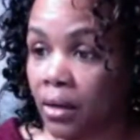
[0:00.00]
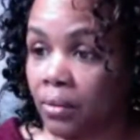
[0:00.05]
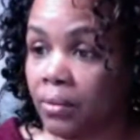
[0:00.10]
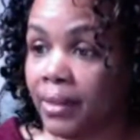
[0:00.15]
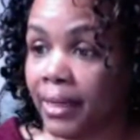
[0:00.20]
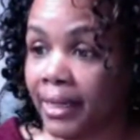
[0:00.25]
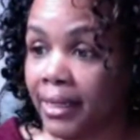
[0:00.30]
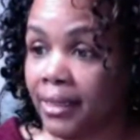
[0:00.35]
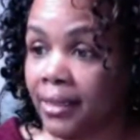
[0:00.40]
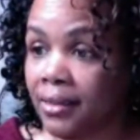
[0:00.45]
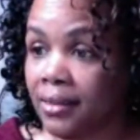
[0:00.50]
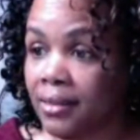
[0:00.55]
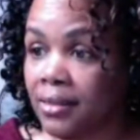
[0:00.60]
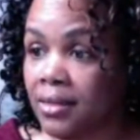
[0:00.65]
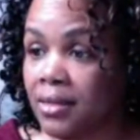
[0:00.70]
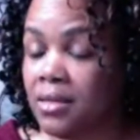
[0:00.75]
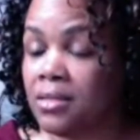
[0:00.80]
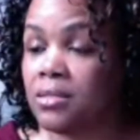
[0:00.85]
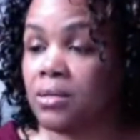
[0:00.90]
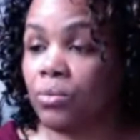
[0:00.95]
Okay.
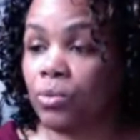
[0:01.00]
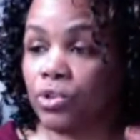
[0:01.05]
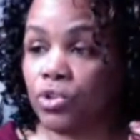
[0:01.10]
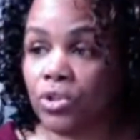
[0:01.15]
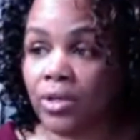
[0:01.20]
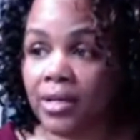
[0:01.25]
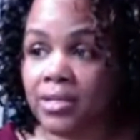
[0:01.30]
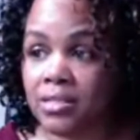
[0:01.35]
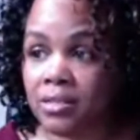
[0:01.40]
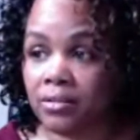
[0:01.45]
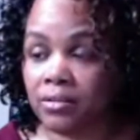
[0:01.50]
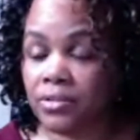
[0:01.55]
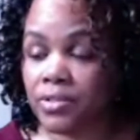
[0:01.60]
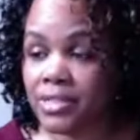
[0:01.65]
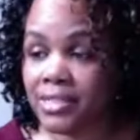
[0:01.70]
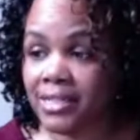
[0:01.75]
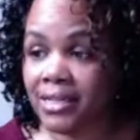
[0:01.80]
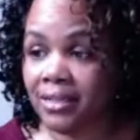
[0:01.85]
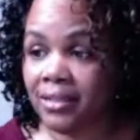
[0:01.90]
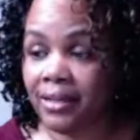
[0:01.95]
So I want you guys to
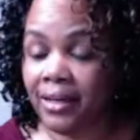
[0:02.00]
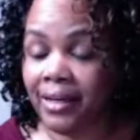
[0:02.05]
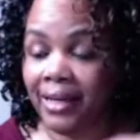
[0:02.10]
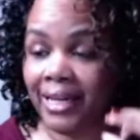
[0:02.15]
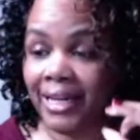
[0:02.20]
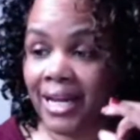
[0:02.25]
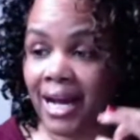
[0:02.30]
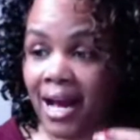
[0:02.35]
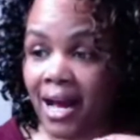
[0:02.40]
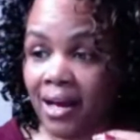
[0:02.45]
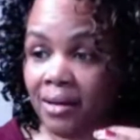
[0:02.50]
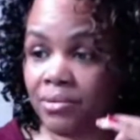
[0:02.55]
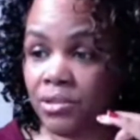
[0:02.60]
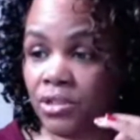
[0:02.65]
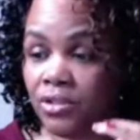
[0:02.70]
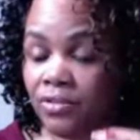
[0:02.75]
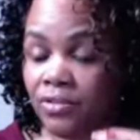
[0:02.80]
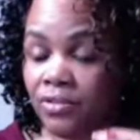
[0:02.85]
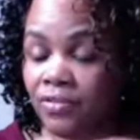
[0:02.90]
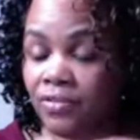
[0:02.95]
understand that an
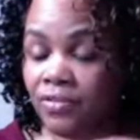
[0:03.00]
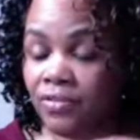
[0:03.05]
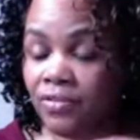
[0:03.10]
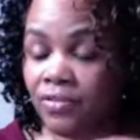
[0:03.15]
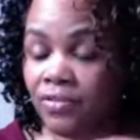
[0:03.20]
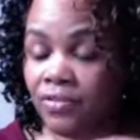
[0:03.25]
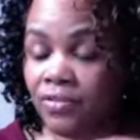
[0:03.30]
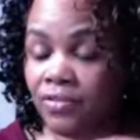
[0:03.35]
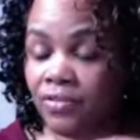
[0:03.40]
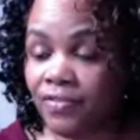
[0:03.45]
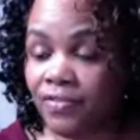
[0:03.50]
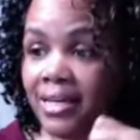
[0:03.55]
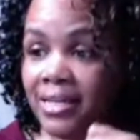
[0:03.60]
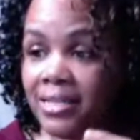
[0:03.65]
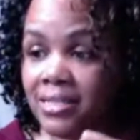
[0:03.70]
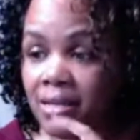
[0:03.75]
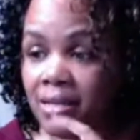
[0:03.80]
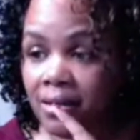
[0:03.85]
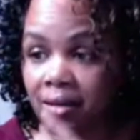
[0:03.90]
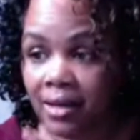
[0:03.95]
option fee
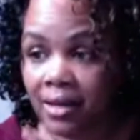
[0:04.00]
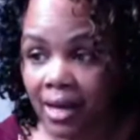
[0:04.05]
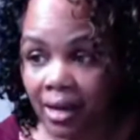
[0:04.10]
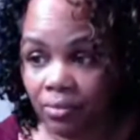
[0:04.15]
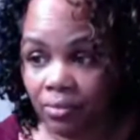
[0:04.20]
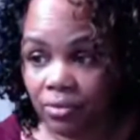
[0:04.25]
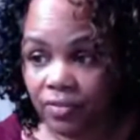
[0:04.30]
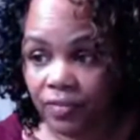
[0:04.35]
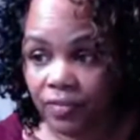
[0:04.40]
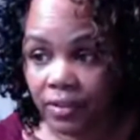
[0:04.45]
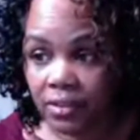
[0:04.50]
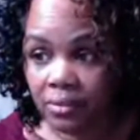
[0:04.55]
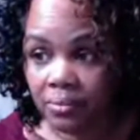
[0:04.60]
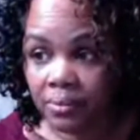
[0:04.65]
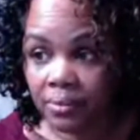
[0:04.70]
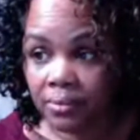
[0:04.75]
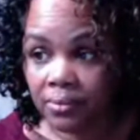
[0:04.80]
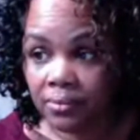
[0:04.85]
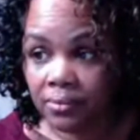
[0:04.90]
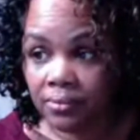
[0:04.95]
is
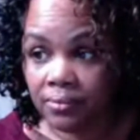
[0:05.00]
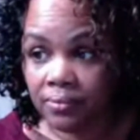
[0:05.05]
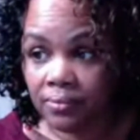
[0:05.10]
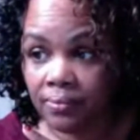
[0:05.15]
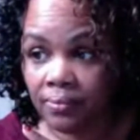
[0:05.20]
non-refundable,